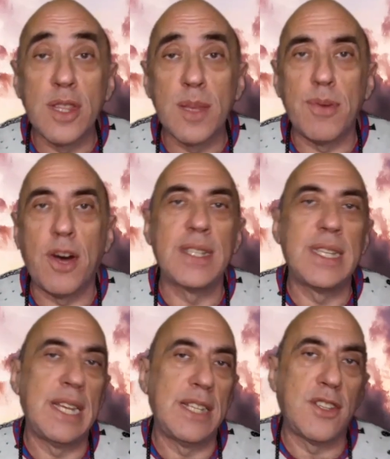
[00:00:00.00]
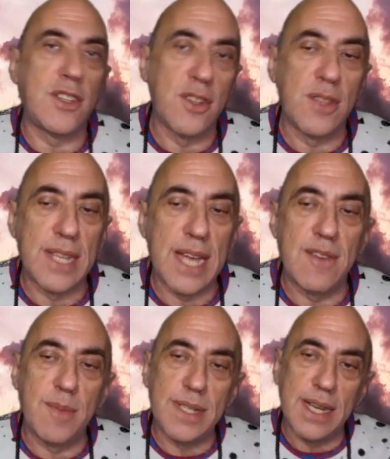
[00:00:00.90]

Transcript: the party and to suit the government.